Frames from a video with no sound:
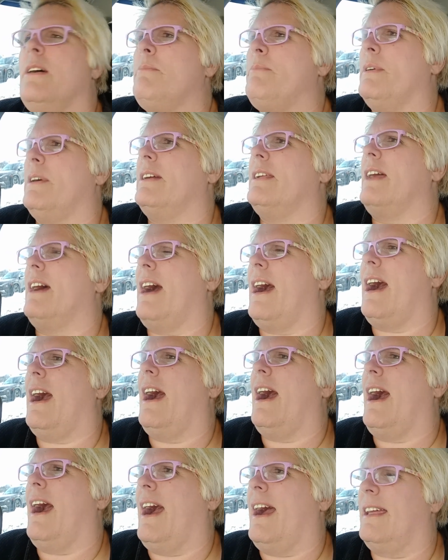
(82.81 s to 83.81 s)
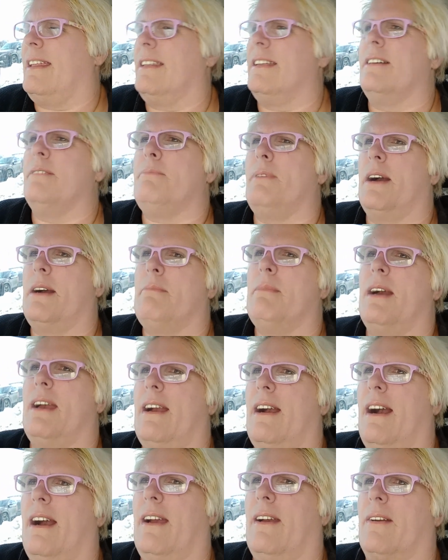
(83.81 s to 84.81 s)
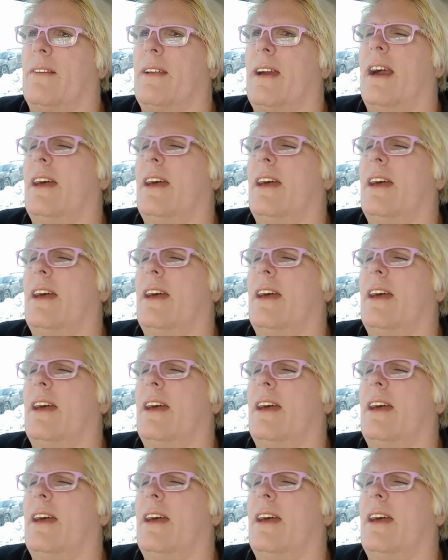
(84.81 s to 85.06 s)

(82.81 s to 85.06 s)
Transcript: but I live by my heart.